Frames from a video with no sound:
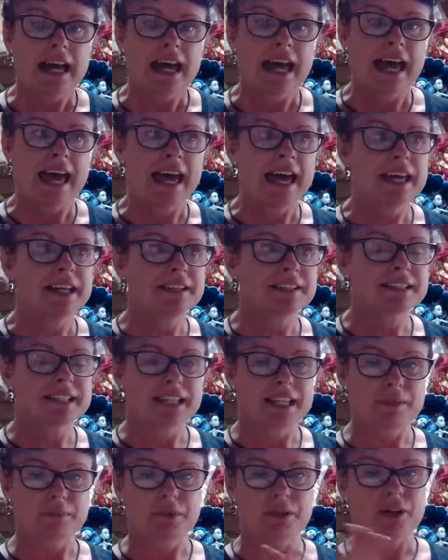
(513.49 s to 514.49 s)
and
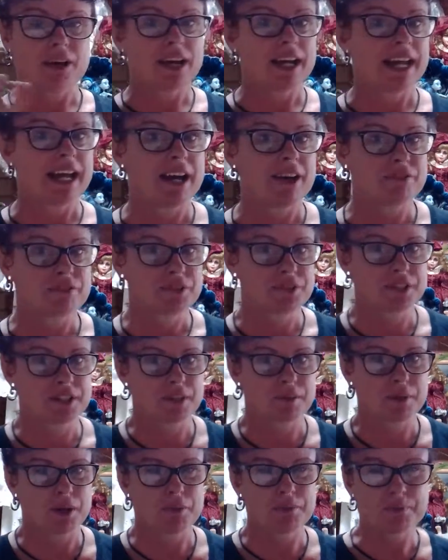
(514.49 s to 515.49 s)
keep an eye out for
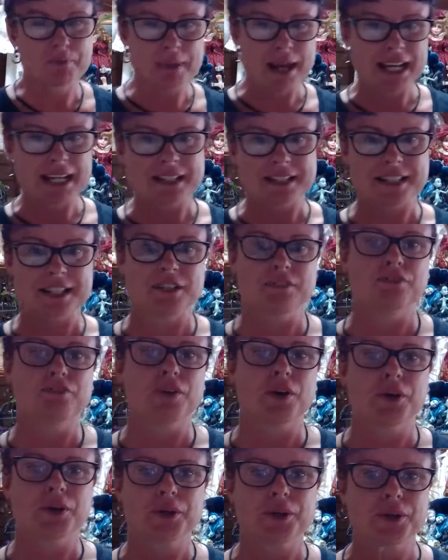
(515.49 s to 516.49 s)
some amazing
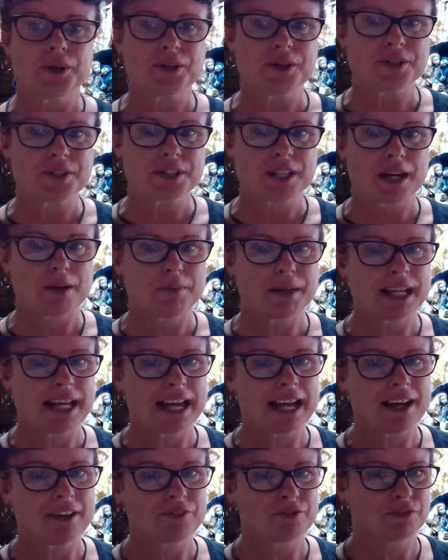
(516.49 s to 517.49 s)
photos coming
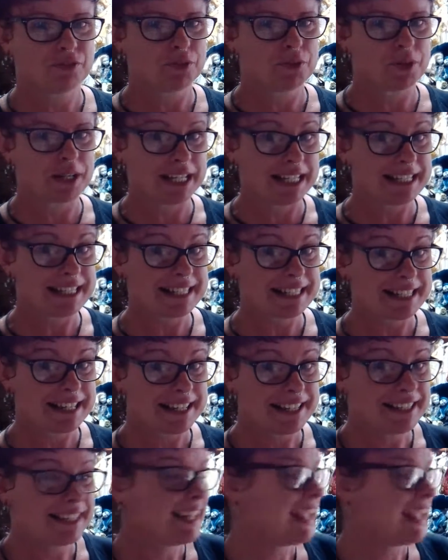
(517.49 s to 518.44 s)
out for Easter.